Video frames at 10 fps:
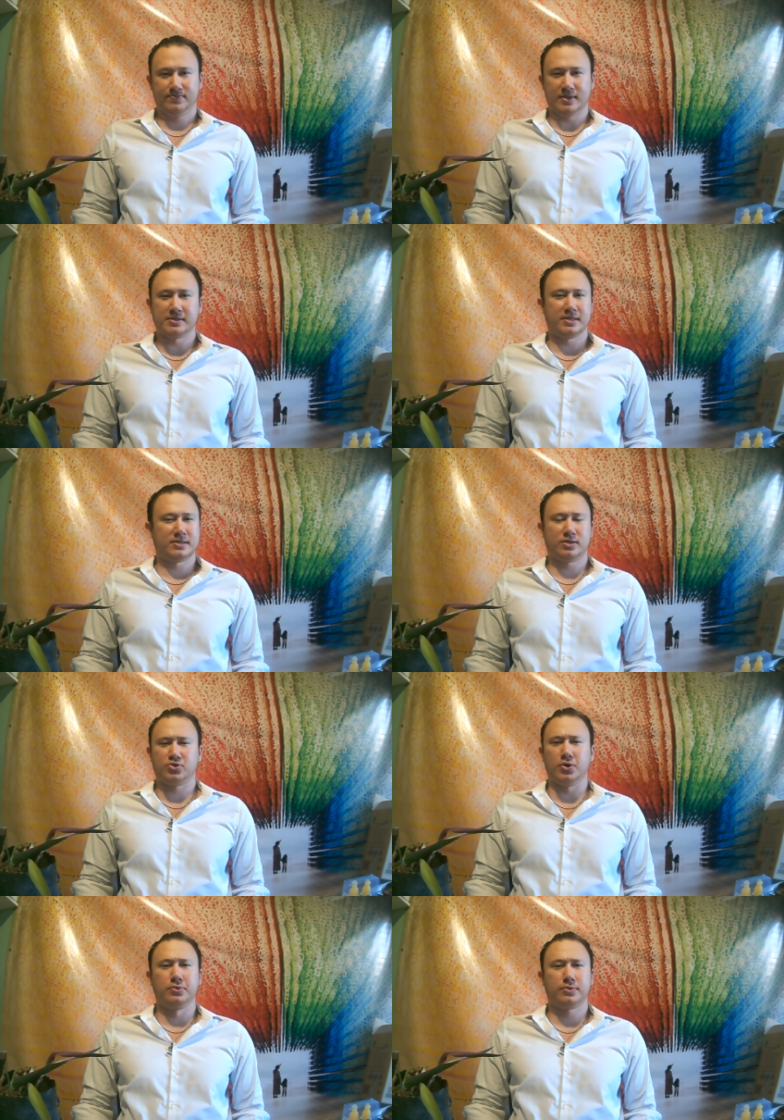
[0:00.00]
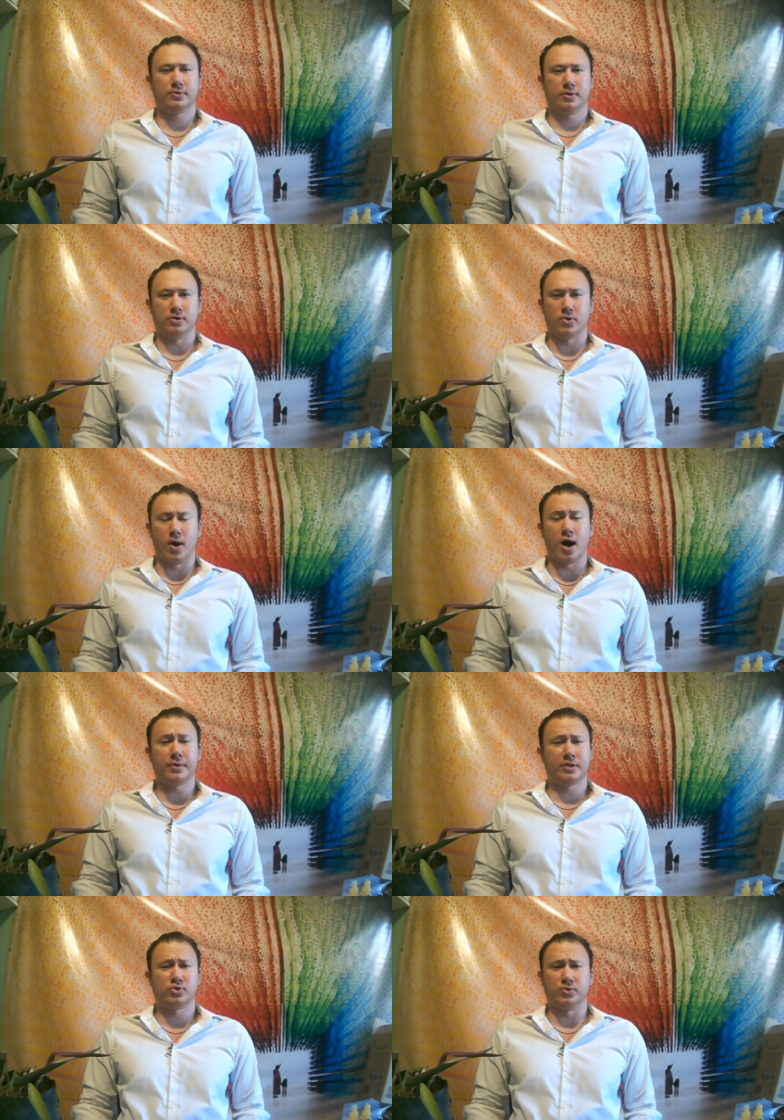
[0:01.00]
This is the truth. You
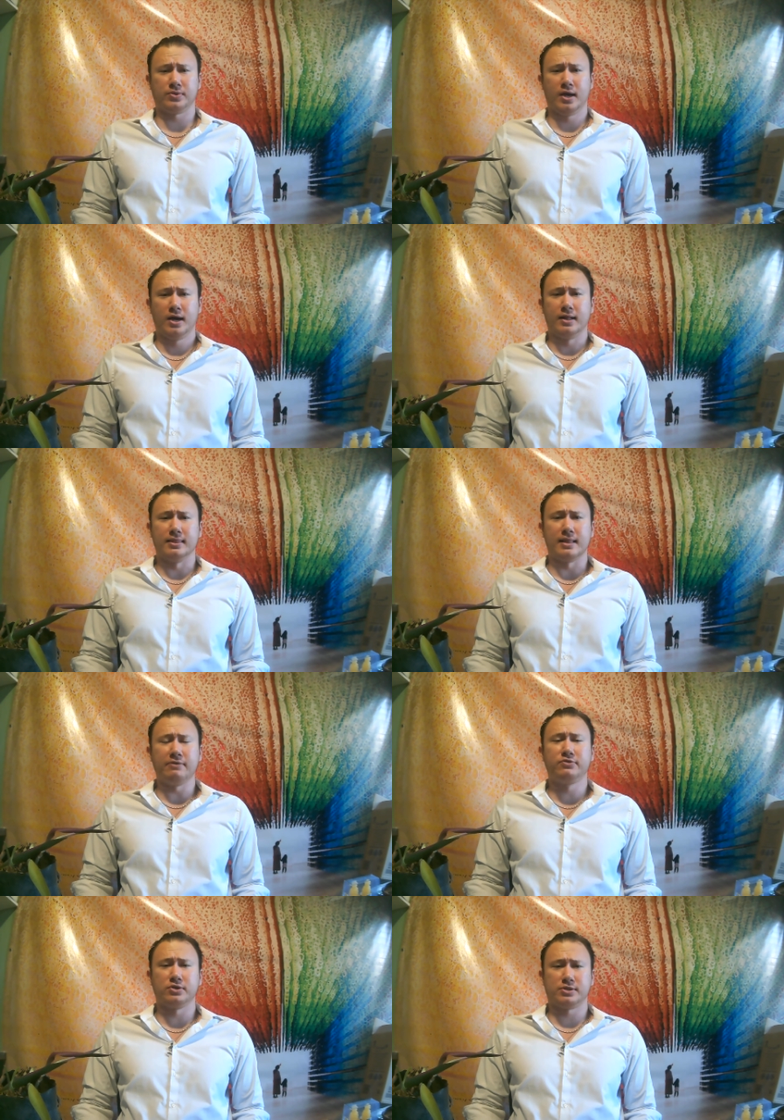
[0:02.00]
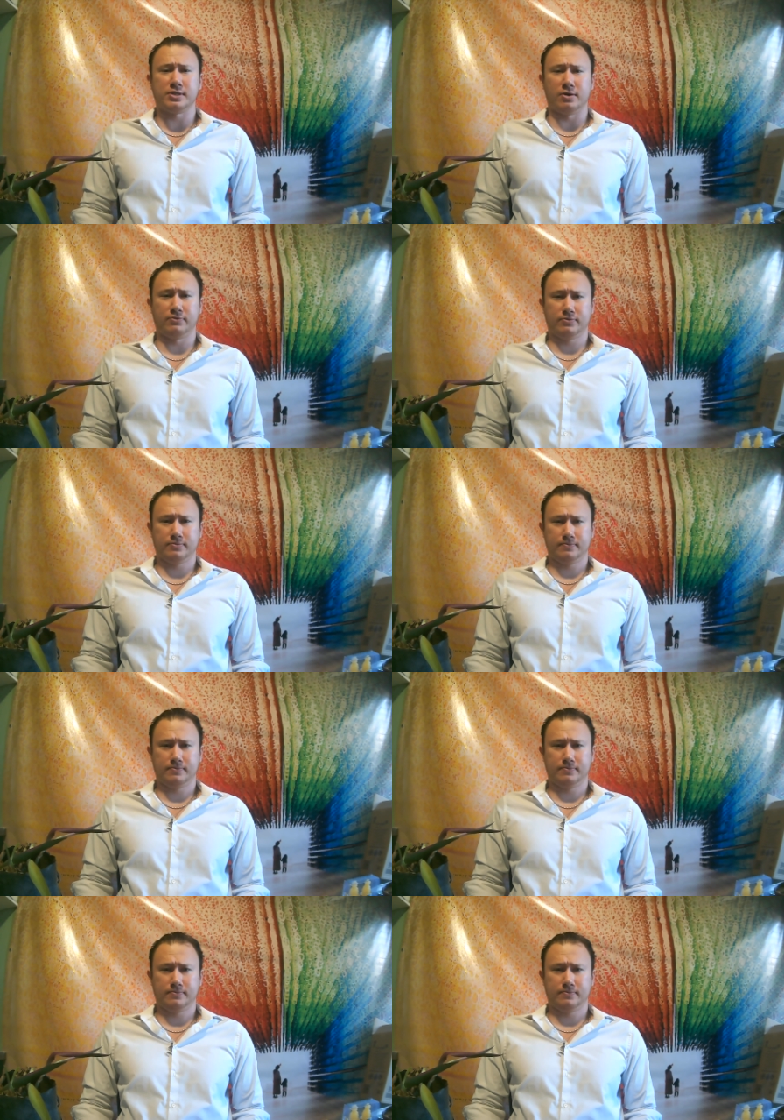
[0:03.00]
are the truth. Love yourself.